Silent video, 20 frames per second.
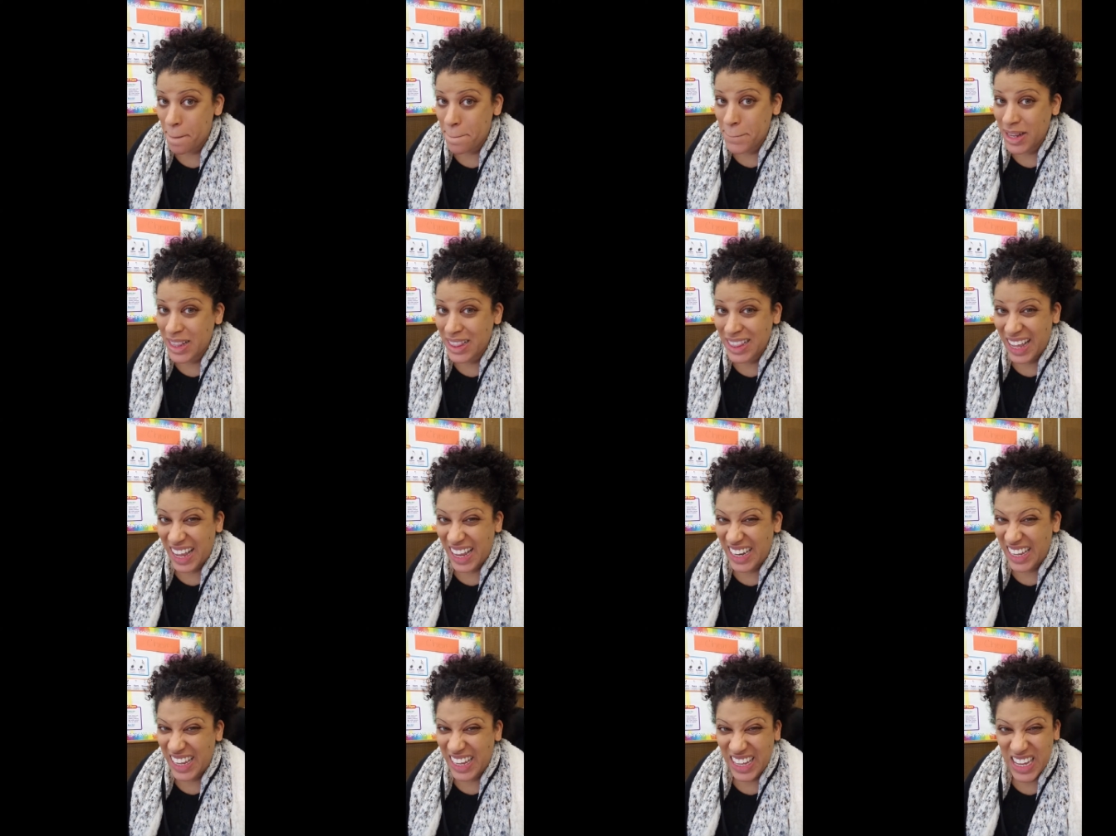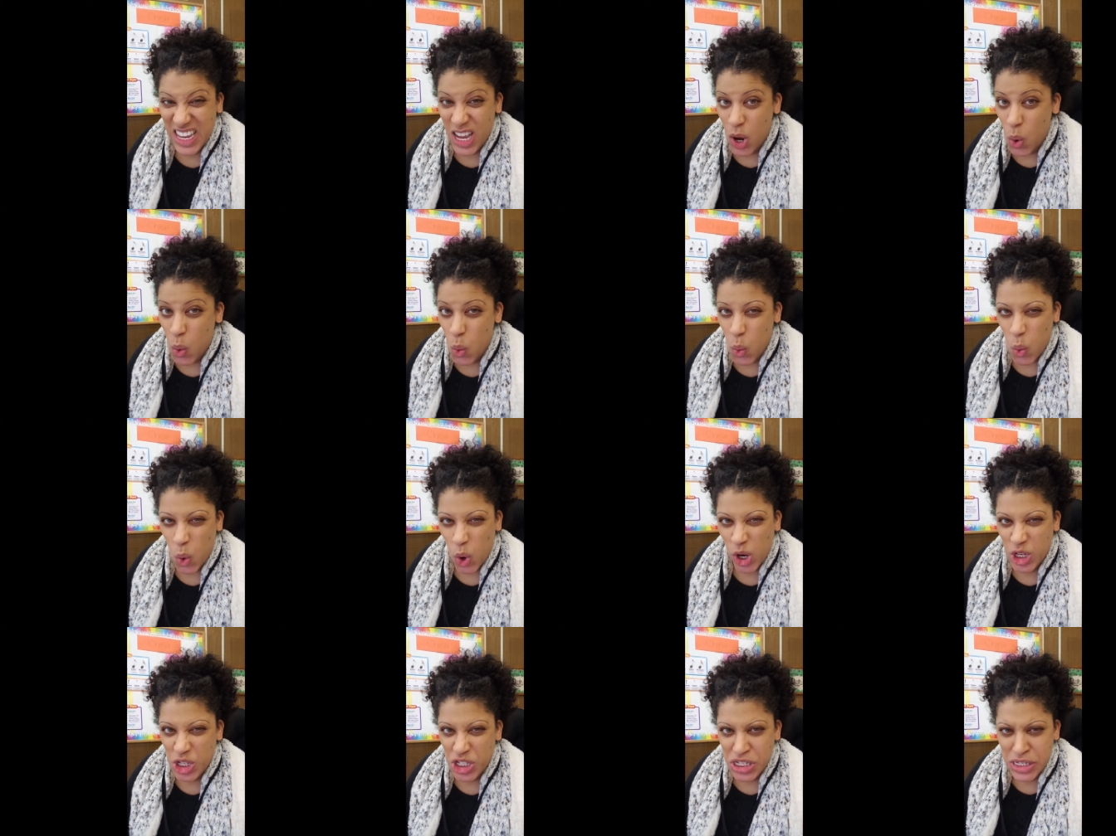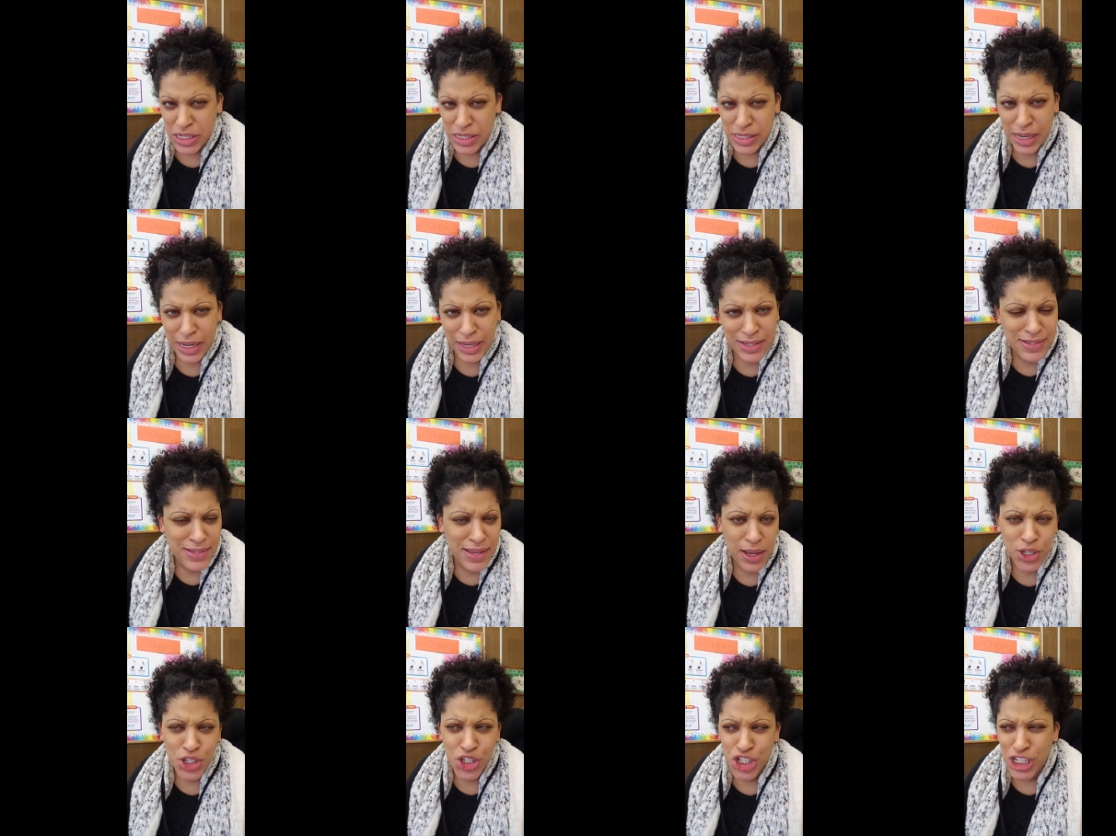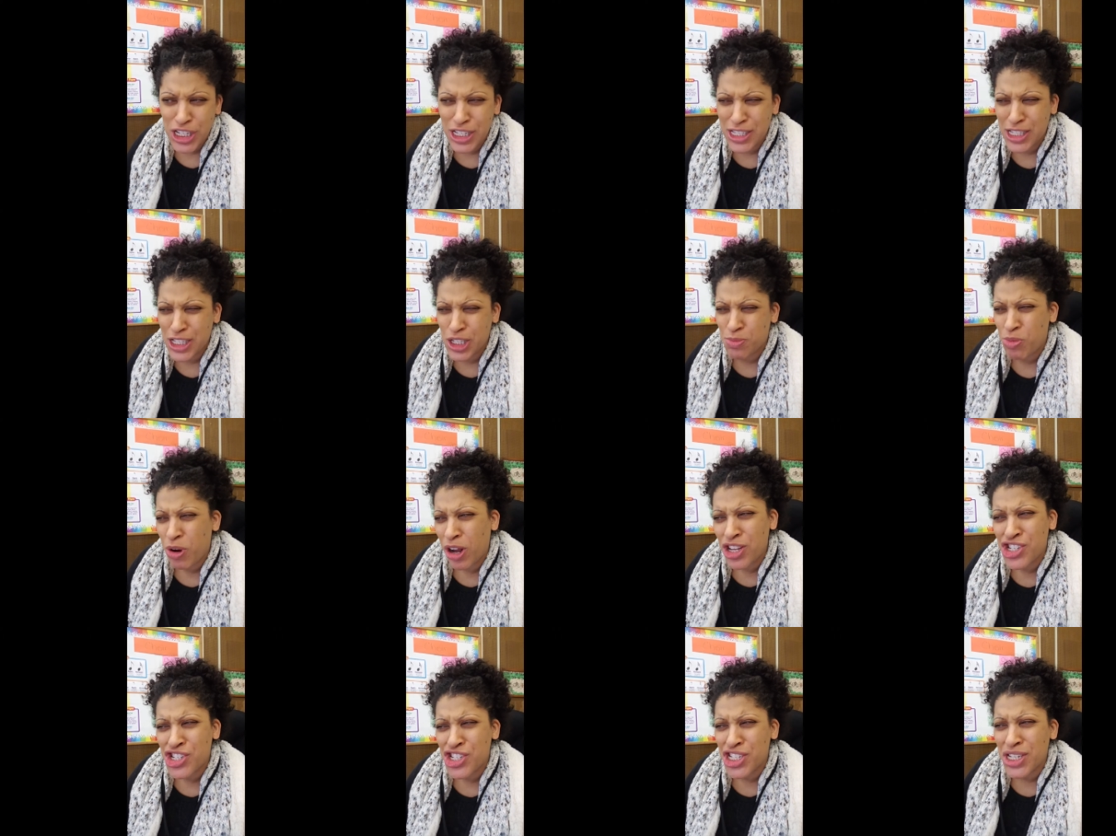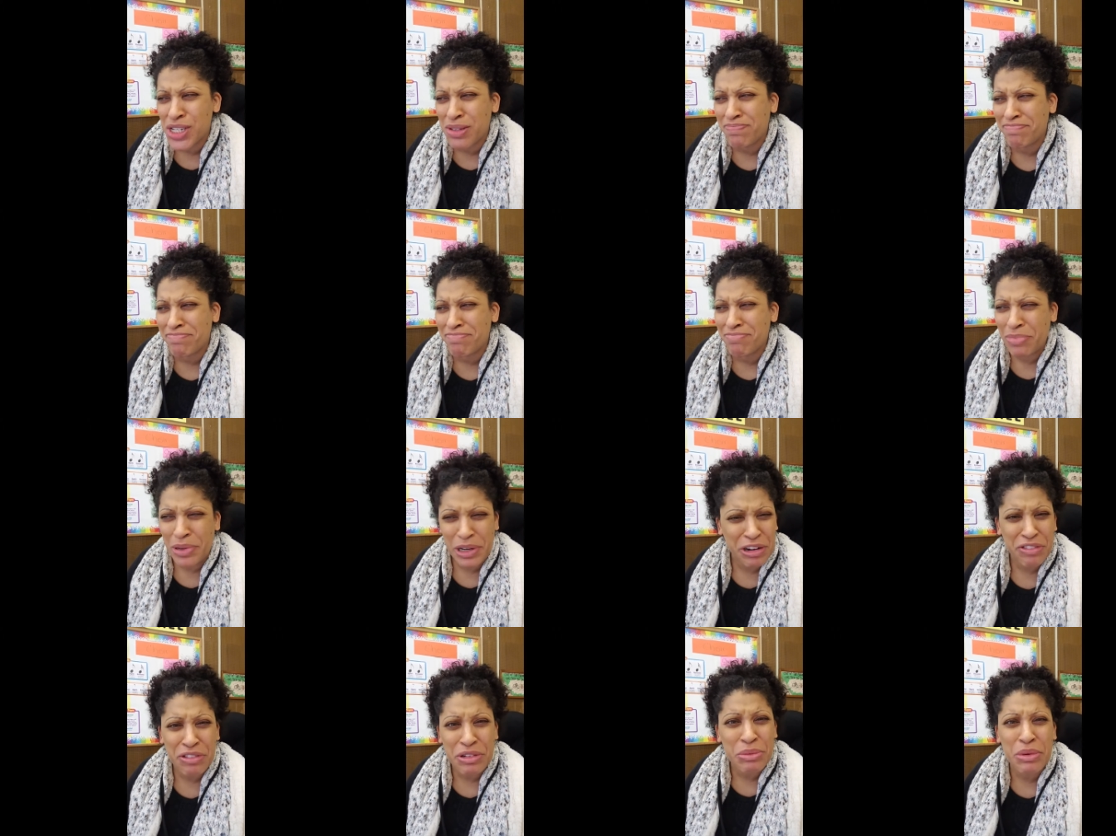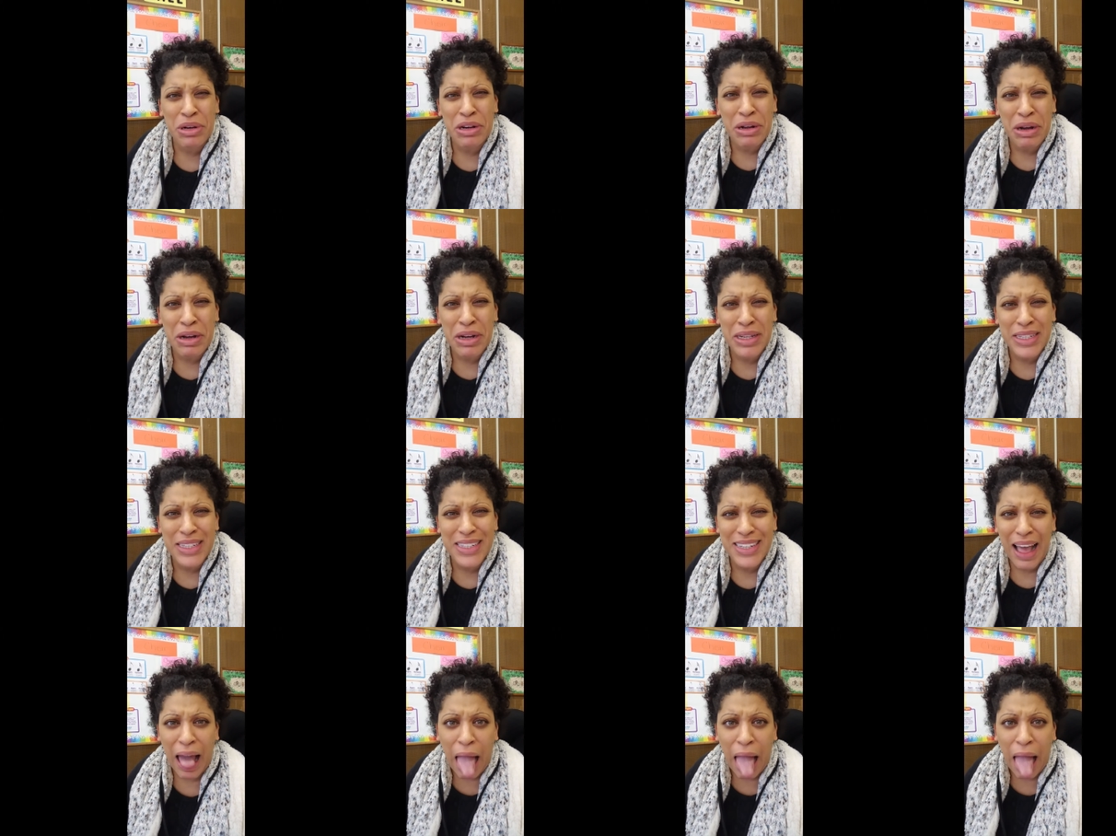planning worksheet, Excel sheet, spreadsheet, whatever you want to call it?